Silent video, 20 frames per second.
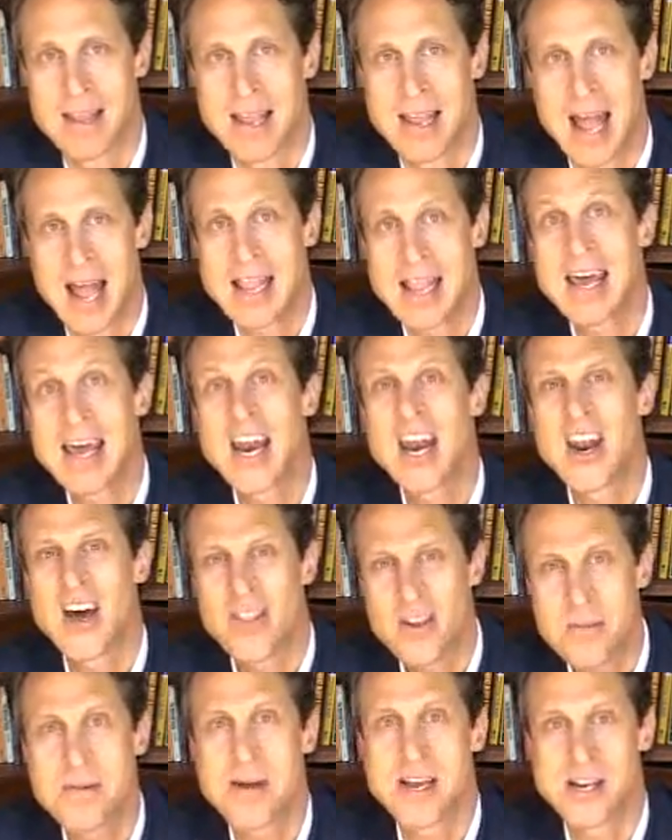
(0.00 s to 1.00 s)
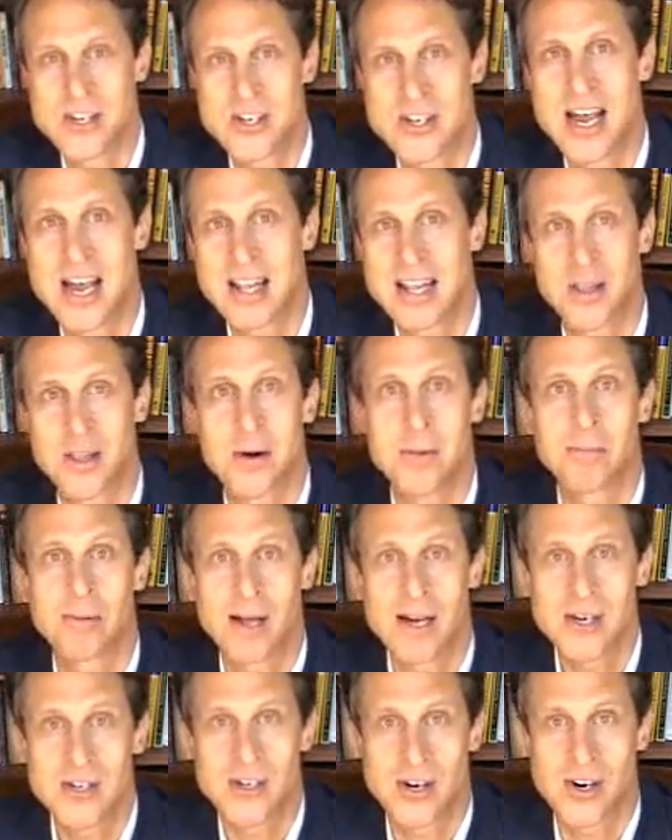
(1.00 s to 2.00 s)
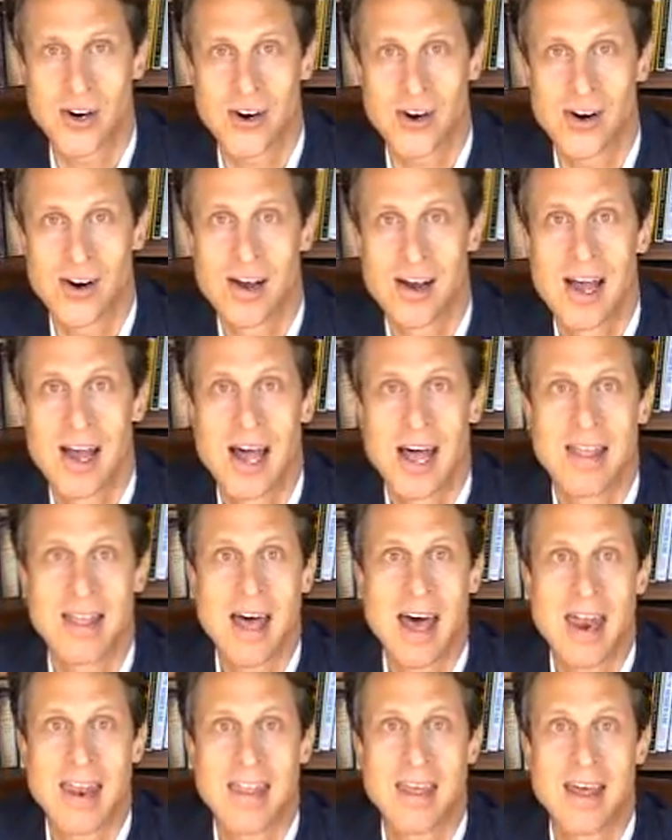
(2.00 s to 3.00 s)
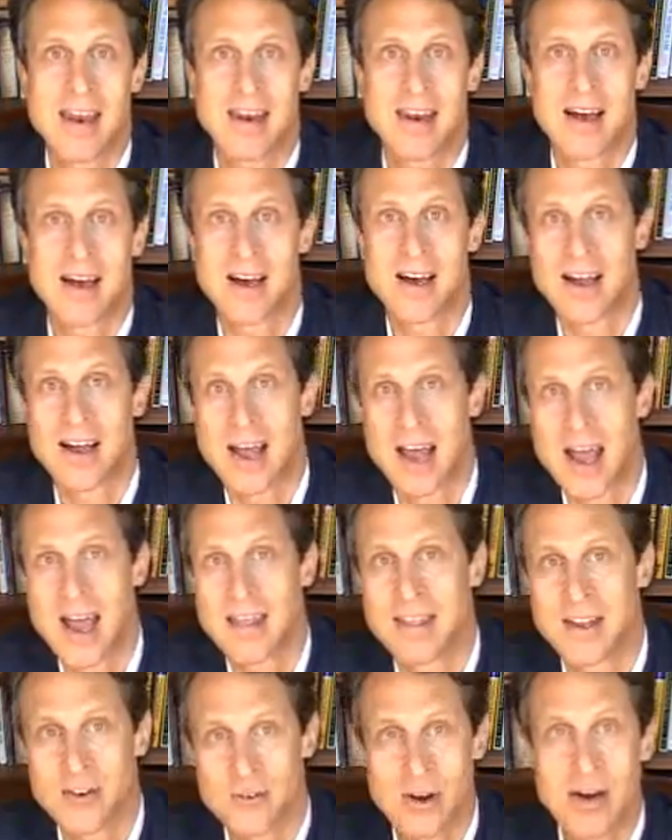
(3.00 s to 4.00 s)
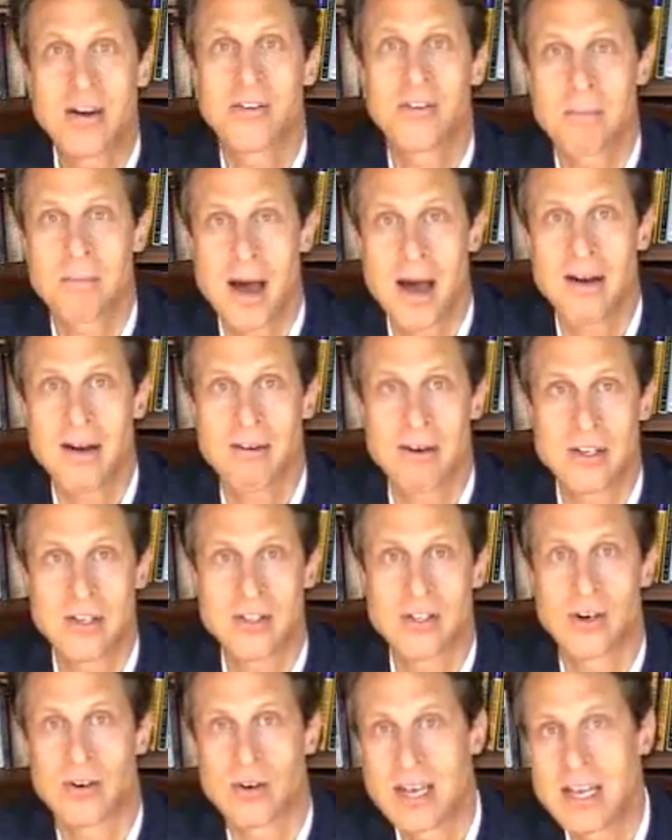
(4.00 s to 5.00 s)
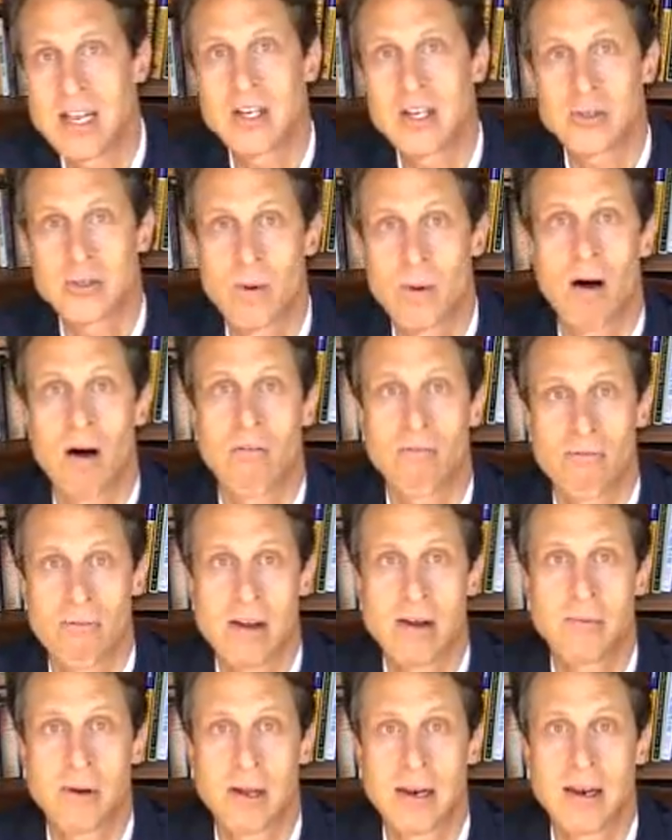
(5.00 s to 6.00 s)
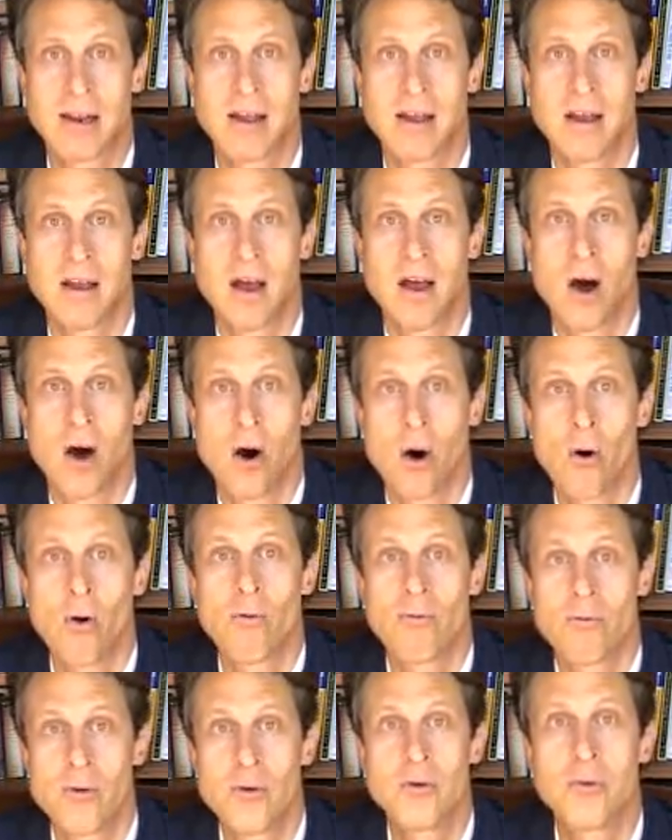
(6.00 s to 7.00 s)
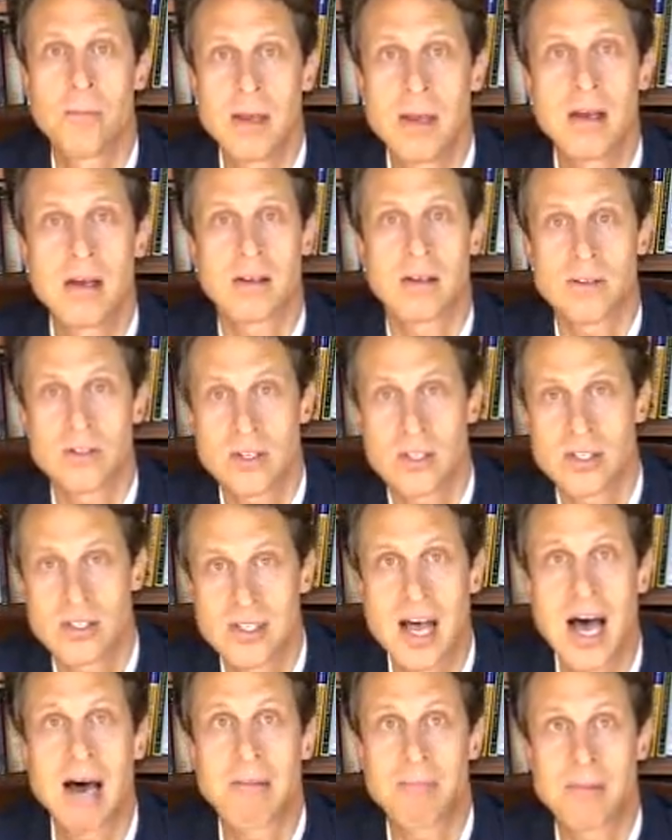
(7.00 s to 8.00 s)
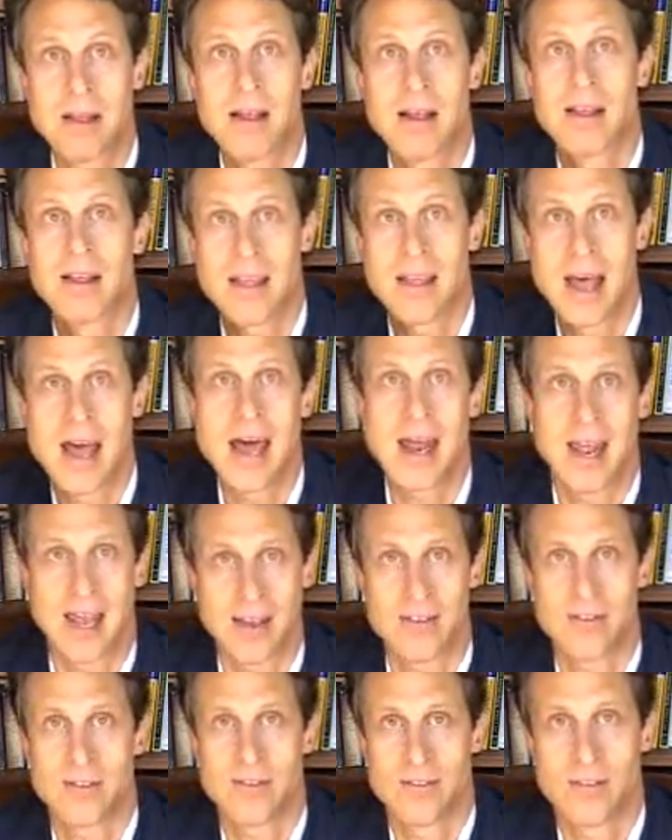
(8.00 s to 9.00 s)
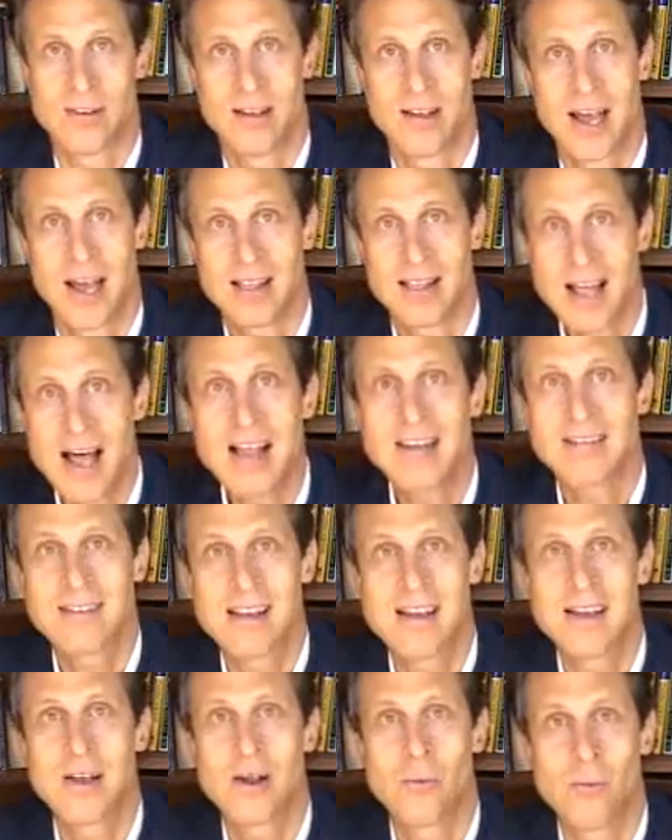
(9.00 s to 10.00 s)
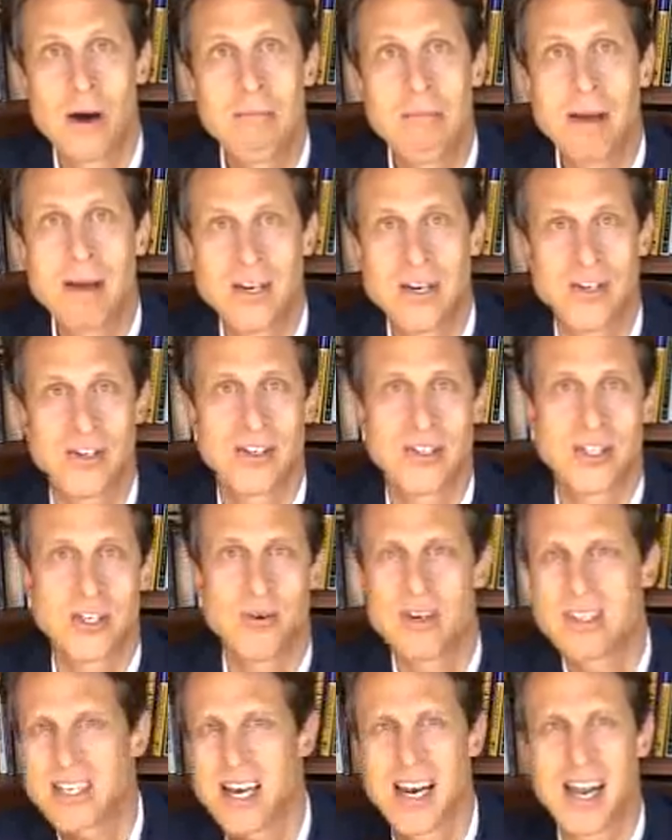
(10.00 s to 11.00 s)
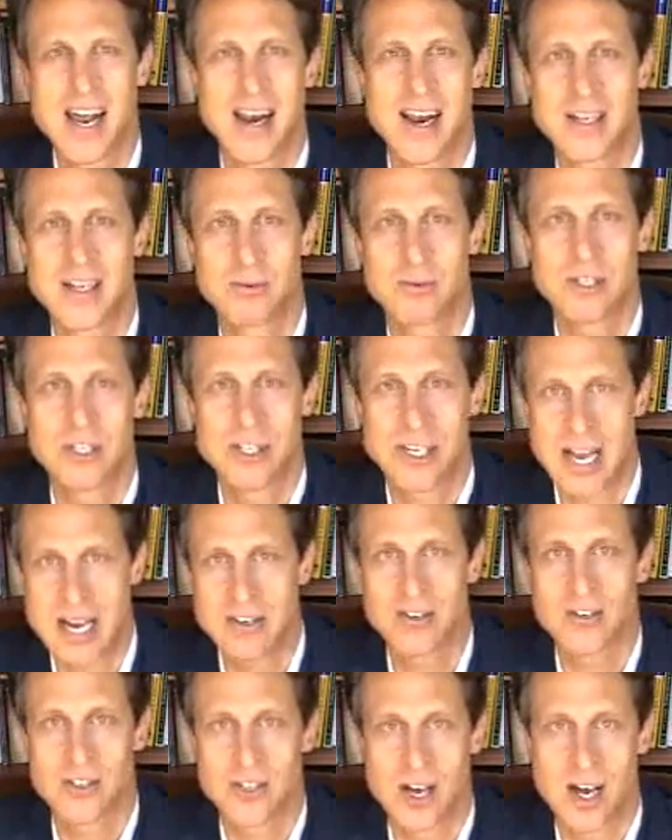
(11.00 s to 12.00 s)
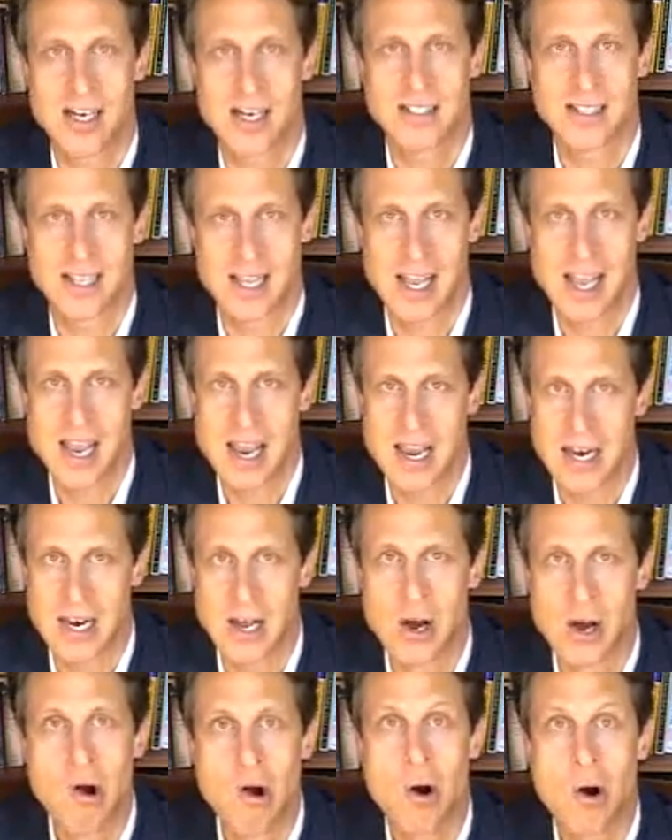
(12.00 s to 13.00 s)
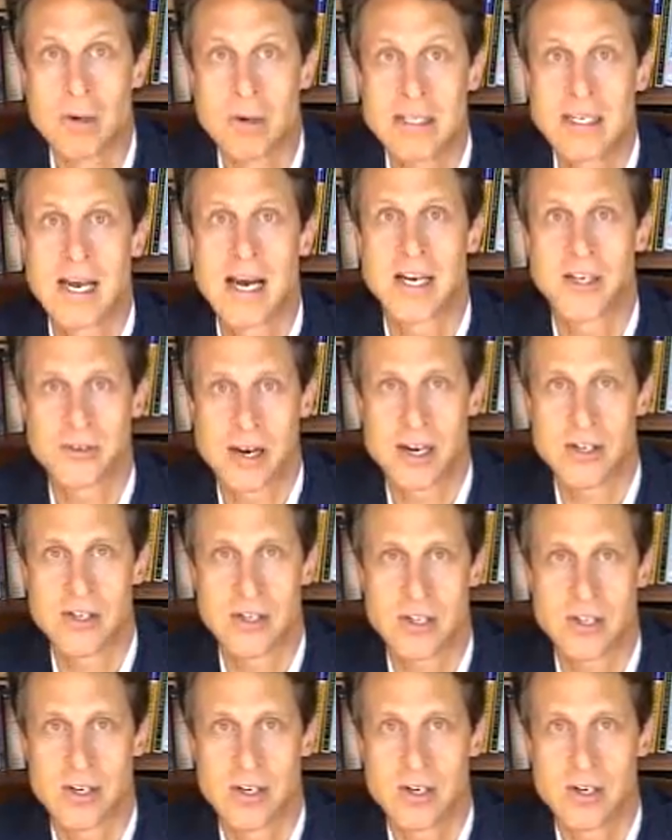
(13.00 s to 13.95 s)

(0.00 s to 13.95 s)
And yet another patient had low blood sugar that triggered the migraines. So eating small, frequent, whole food meals stopped the headaches. And lastly, in one patient, she always got headaches when she exercised in the heat or with dehydration.